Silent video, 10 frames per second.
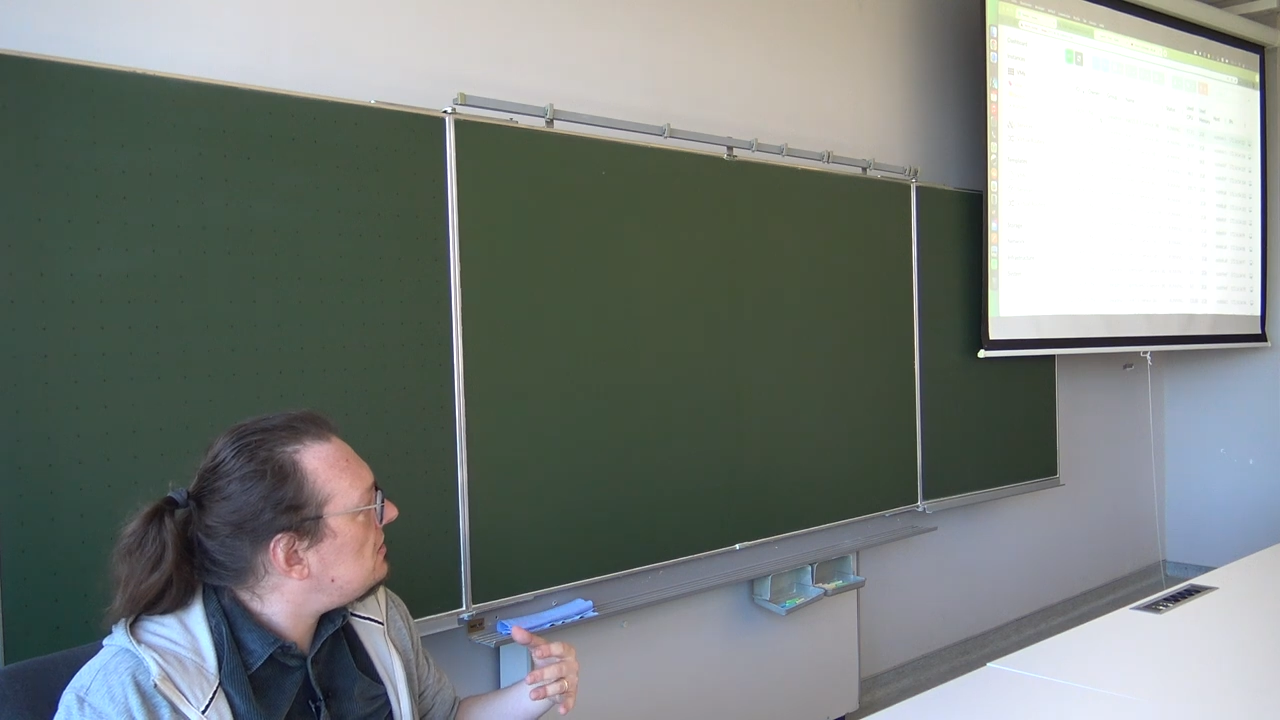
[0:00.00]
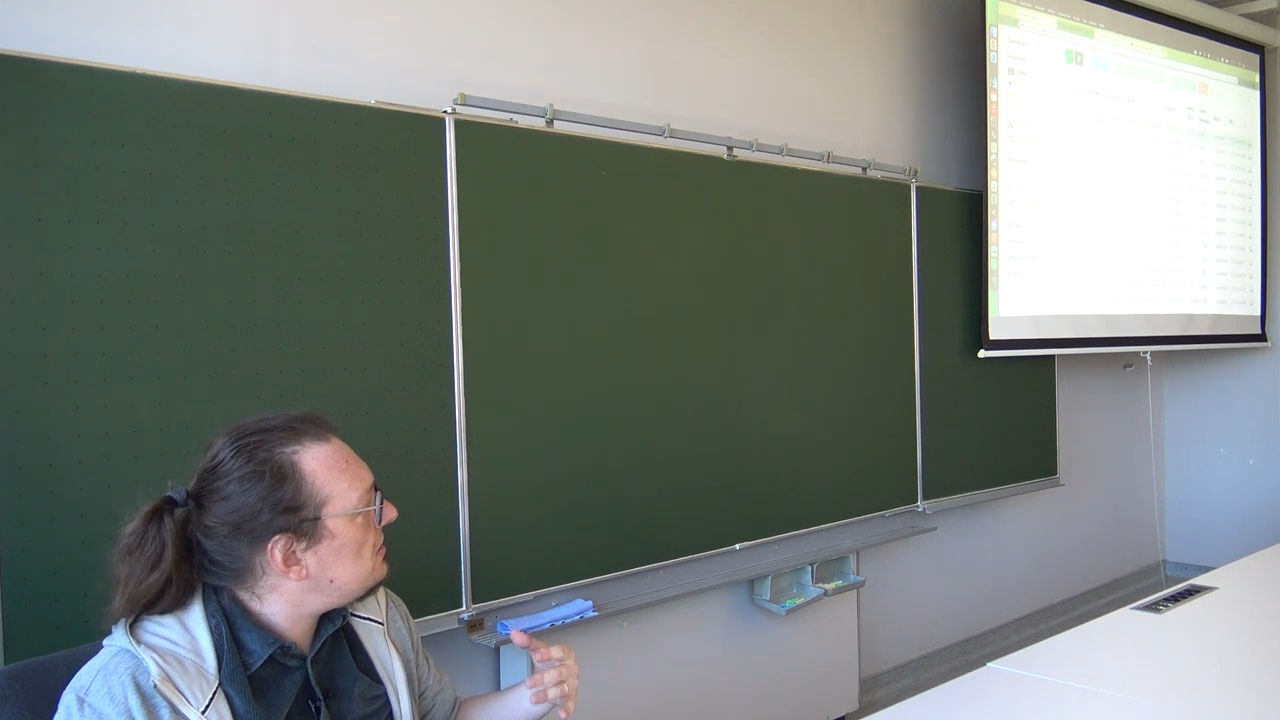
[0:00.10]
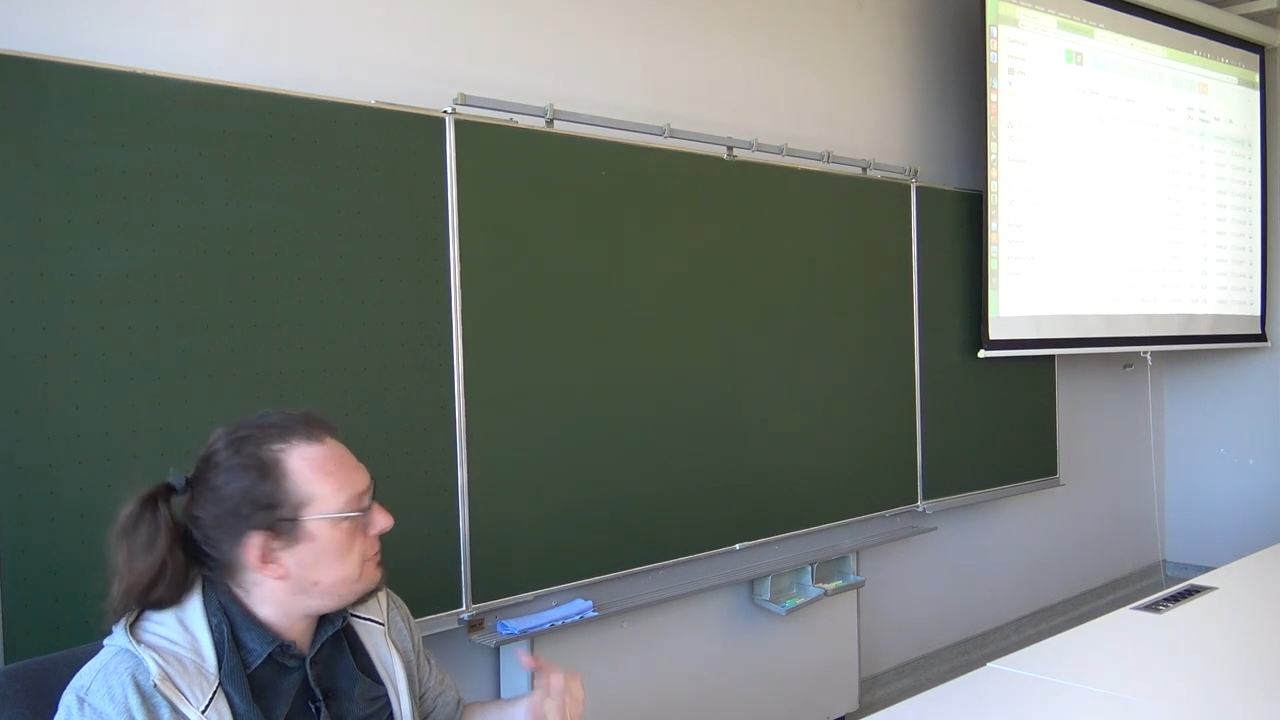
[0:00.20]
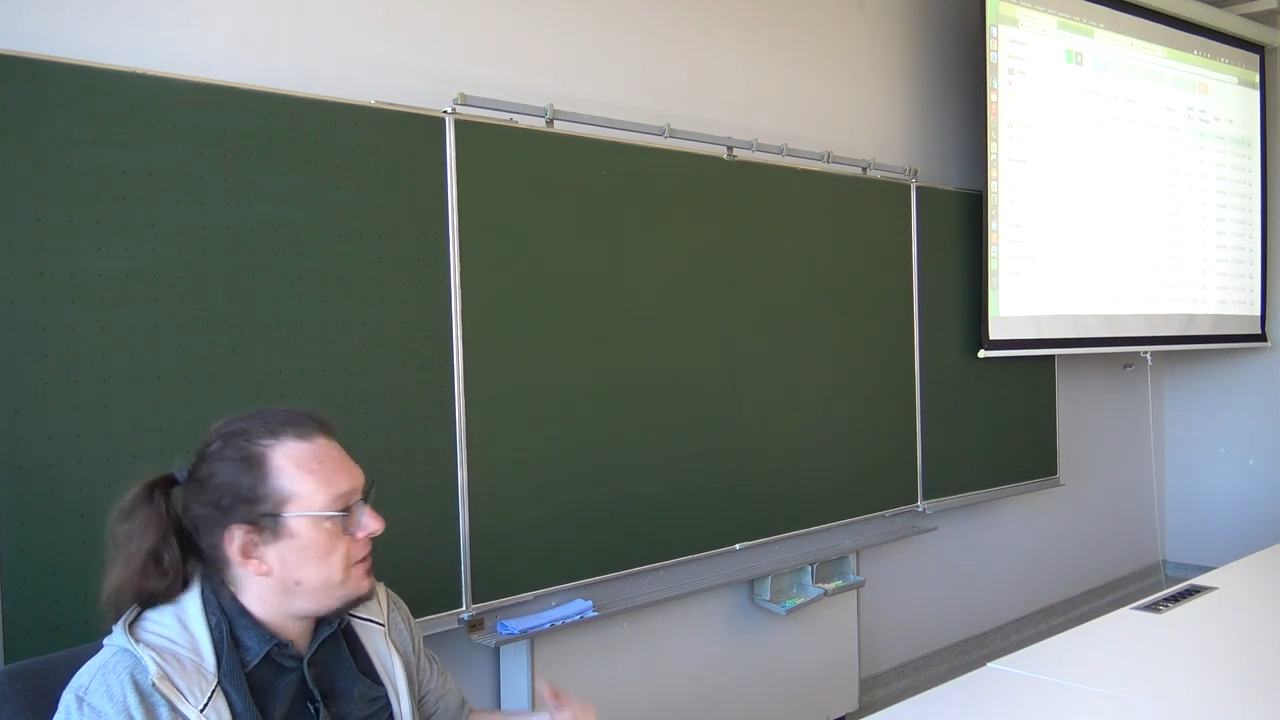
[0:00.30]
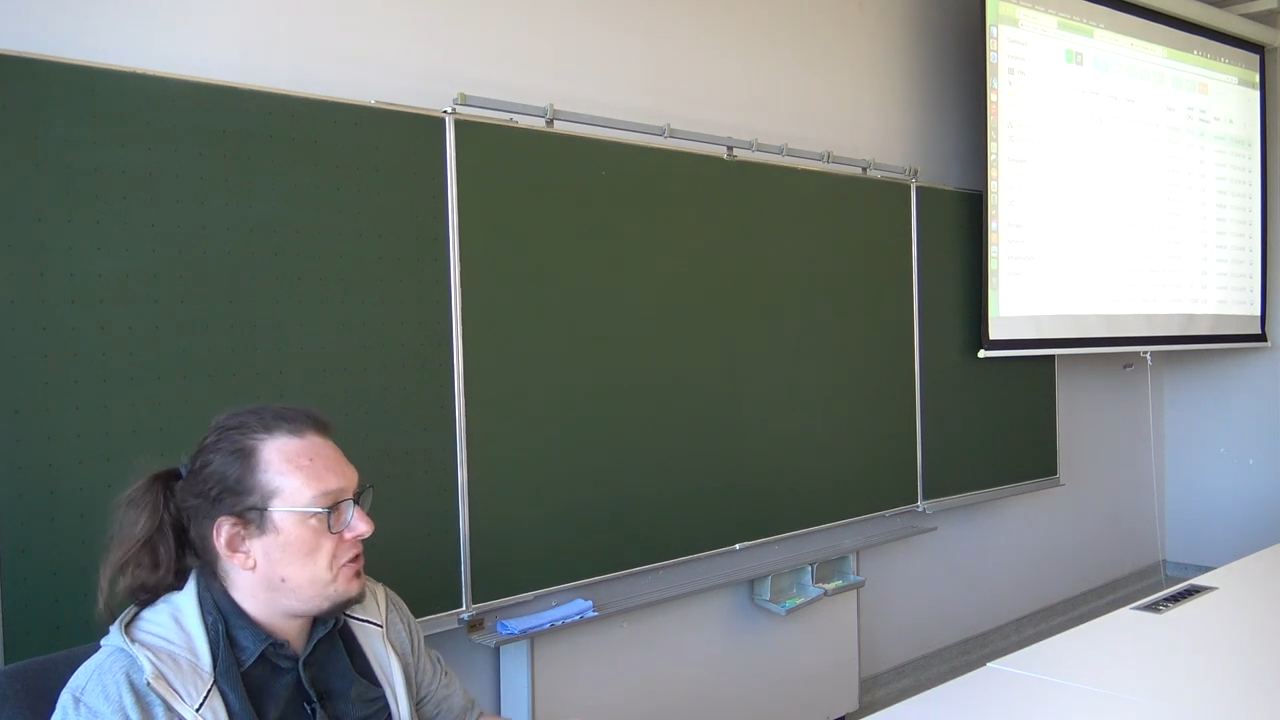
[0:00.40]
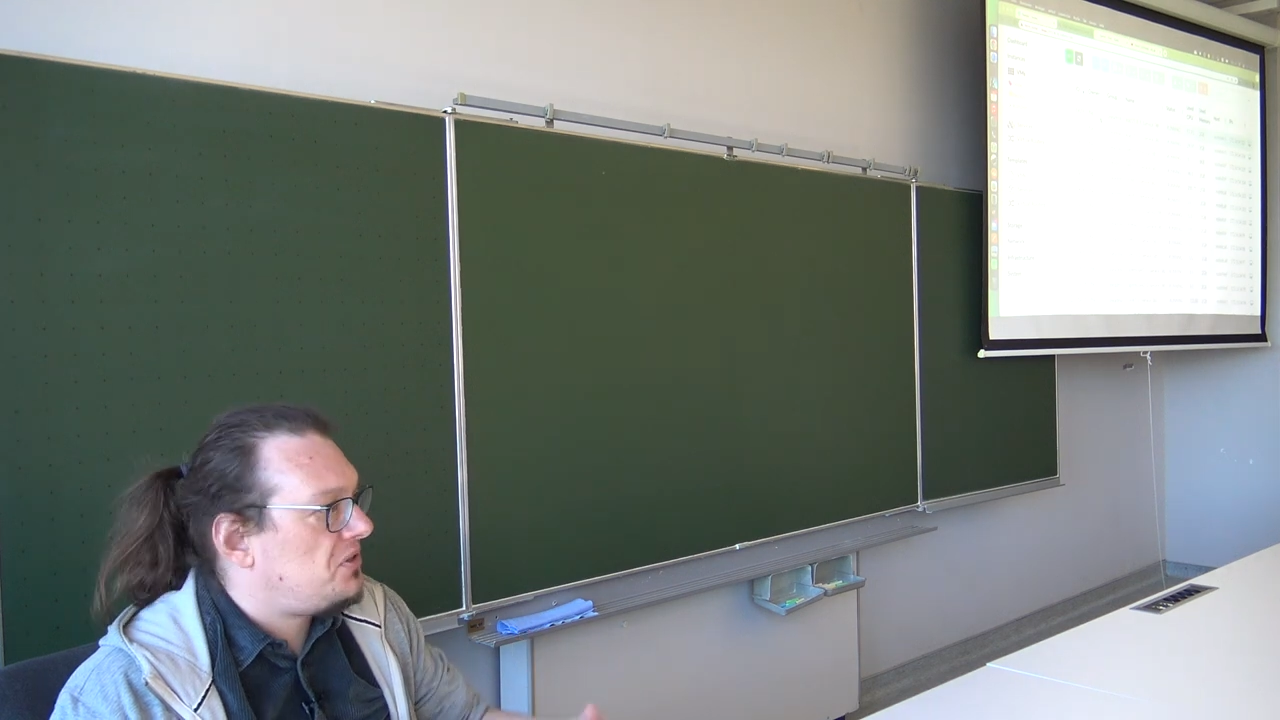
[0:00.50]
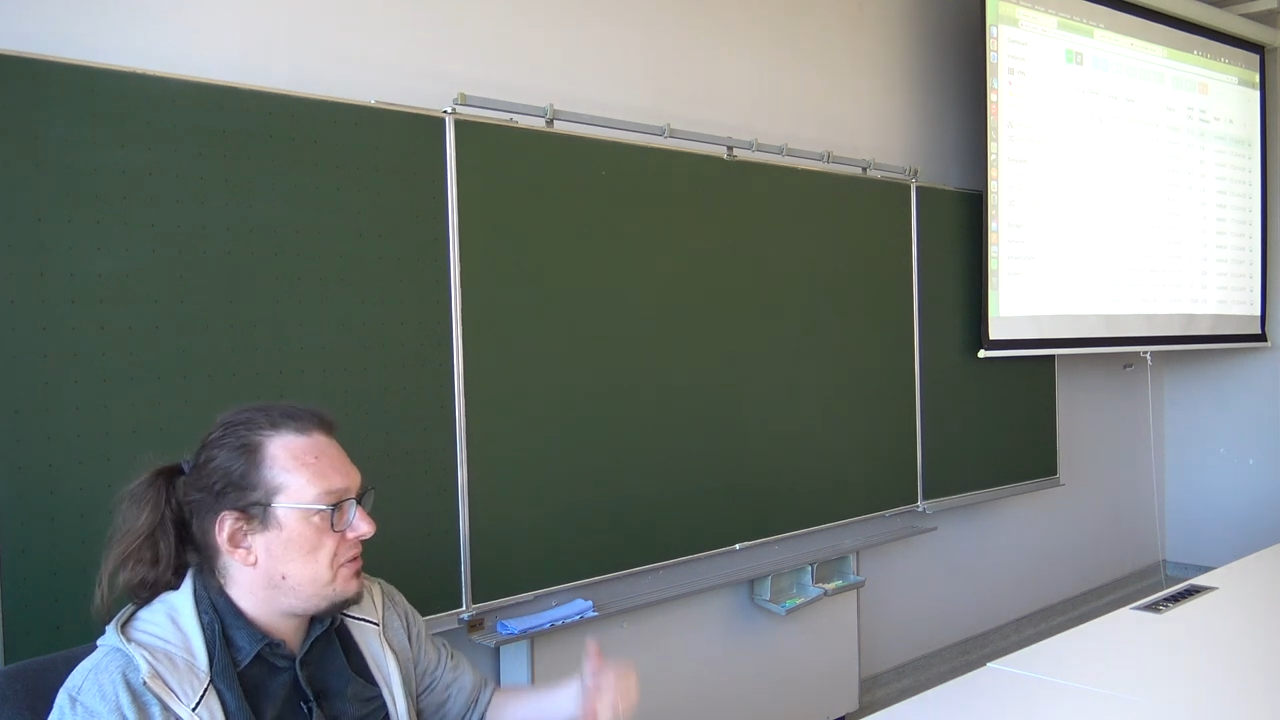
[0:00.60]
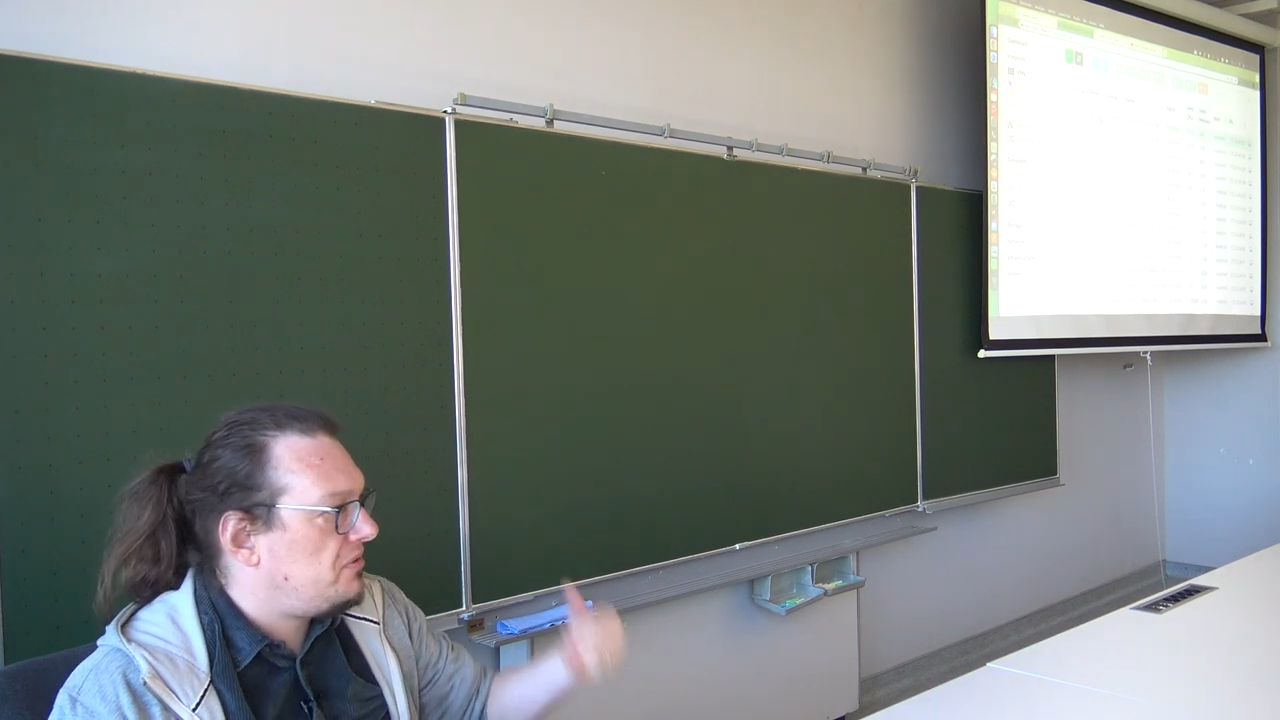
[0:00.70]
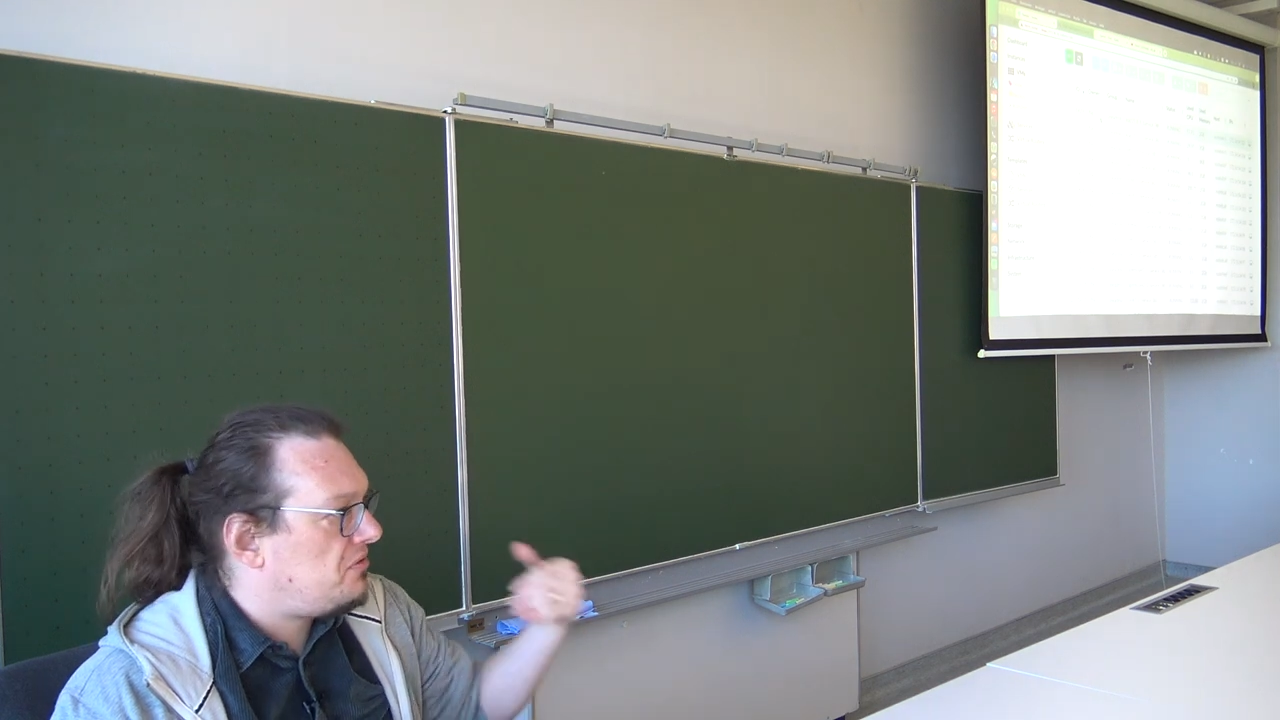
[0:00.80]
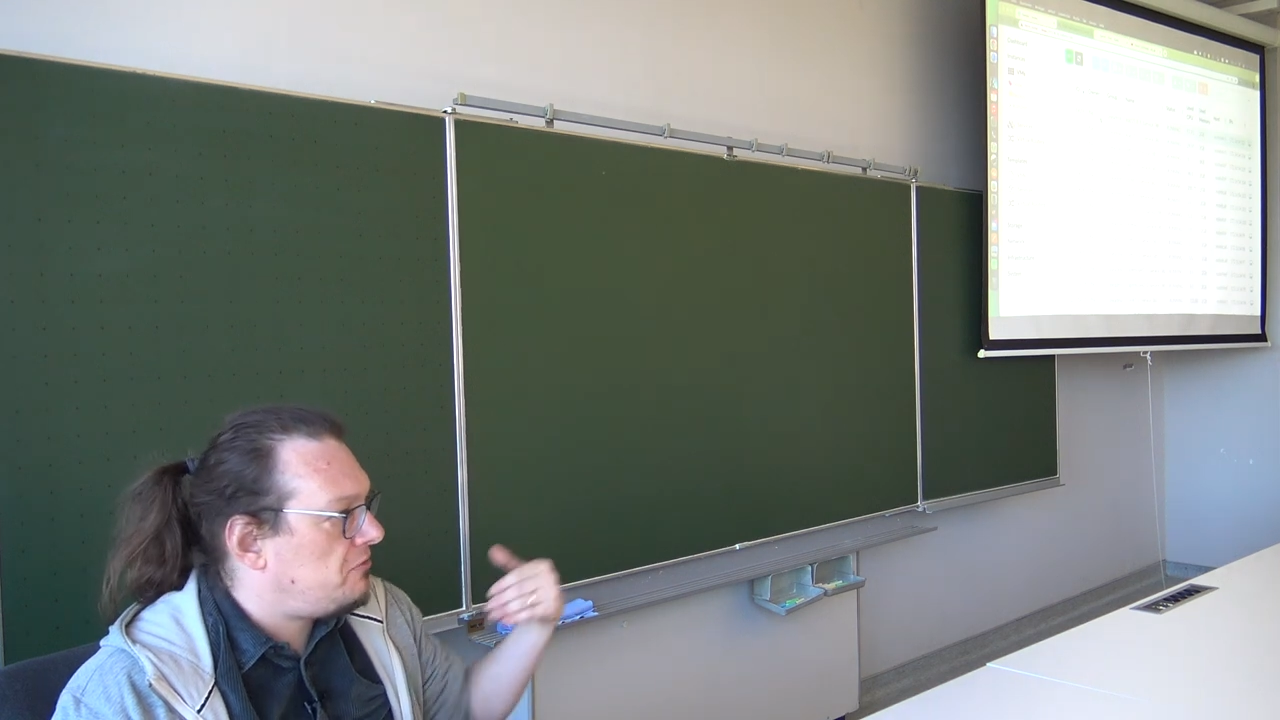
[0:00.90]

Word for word: they register with